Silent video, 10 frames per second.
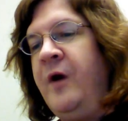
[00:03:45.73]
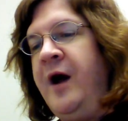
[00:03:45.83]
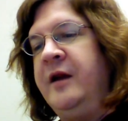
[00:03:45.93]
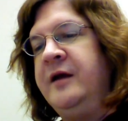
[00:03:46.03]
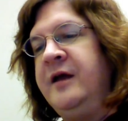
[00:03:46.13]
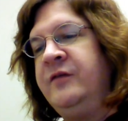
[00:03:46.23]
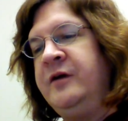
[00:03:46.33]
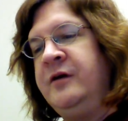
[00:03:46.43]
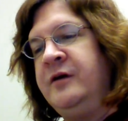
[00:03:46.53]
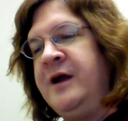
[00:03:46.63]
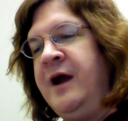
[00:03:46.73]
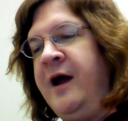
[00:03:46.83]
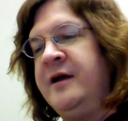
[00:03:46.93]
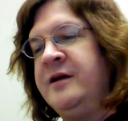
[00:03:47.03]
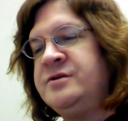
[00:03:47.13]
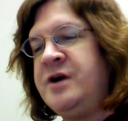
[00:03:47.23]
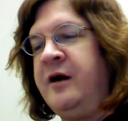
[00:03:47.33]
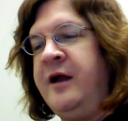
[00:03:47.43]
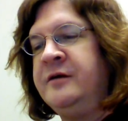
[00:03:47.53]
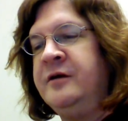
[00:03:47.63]
What? He's a good guy.
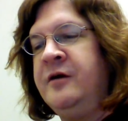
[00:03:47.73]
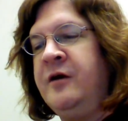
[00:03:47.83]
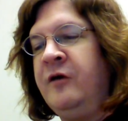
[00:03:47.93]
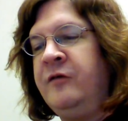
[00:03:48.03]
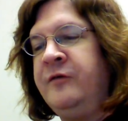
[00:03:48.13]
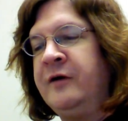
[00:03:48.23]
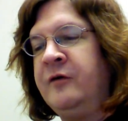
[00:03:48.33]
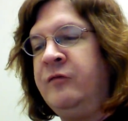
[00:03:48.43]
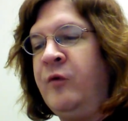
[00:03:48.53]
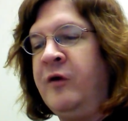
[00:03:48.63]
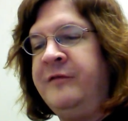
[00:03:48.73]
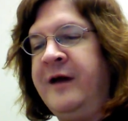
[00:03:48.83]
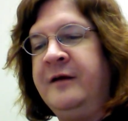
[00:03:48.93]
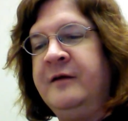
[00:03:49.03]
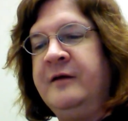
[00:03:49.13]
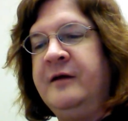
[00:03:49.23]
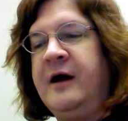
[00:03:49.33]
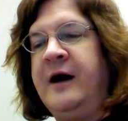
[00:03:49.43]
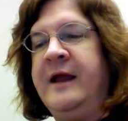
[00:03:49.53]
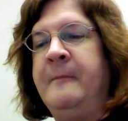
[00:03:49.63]
Jarhead, Gulf War vet.
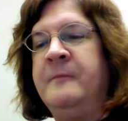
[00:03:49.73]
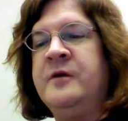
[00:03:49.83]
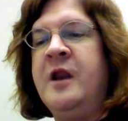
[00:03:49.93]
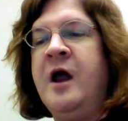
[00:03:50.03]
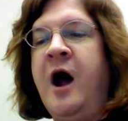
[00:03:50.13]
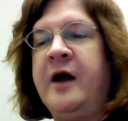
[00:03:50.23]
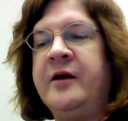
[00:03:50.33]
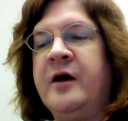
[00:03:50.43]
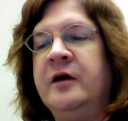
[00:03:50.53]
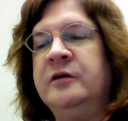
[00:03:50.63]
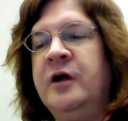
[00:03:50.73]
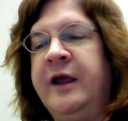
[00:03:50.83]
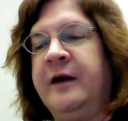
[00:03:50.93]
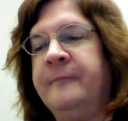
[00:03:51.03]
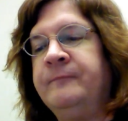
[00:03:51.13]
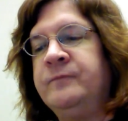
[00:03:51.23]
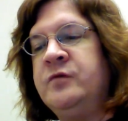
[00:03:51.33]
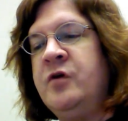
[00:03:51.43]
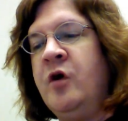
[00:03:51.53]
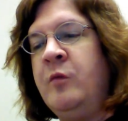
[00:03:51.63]
I am not looking.
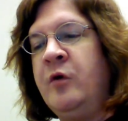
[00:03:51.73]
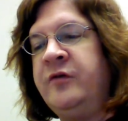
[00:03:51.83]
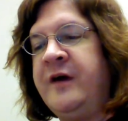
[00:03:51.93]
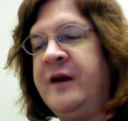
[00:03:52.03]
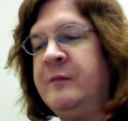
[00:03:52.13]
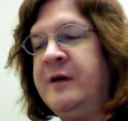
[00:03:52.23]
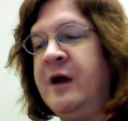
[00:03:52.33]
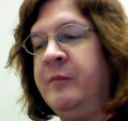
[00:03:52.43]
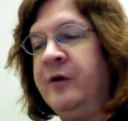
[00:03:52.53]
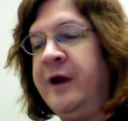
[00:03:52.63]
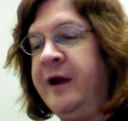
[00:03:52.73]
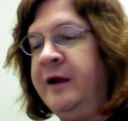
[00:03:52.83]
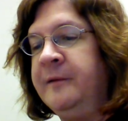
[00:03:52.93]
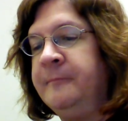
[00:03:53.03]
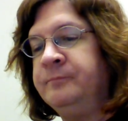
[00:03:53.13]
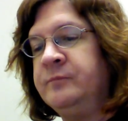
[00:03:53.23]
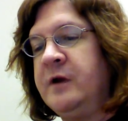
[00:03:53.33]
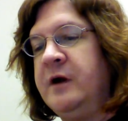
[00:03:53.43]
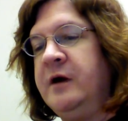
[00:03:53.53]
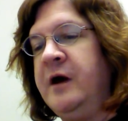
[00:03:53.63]
No more setting me up, okay?
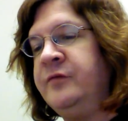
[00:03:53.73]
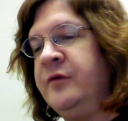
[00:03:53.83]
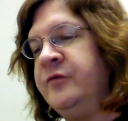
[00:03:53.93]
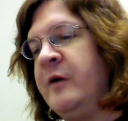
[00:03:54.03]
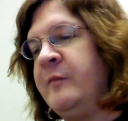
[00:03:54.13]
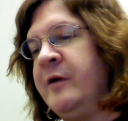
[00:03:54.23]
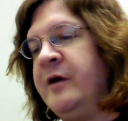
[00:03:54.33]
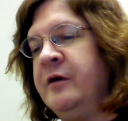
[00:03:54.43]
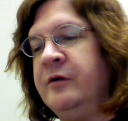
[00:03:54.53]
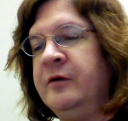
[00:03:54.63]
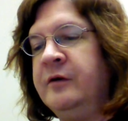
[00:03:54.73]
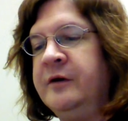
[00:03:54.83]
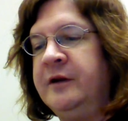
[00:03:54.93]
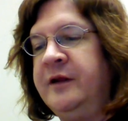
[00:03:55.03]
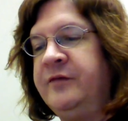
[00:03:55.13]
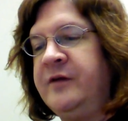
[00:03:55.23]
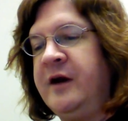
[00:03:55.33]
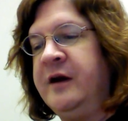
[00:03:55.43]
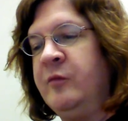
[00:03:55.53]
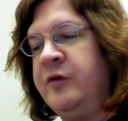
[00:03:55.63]
Gonzo's not my uncle. At least
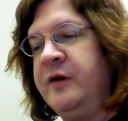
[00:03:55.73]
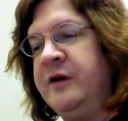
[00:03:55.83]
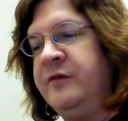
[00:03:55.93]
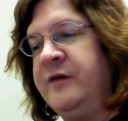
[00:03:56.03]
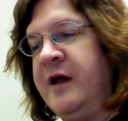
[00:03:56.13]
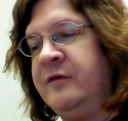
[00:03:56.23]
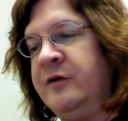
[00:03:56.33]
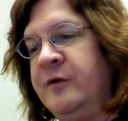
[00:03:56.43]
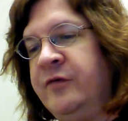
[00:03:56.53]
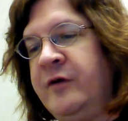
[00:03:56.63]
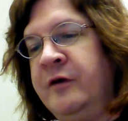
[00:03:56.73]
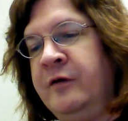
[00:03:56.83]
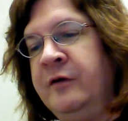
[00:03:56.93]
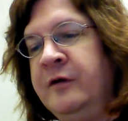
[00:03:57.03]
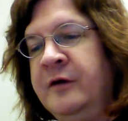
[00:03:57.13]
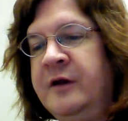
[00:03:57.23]
not any more than he's everyone's uncle.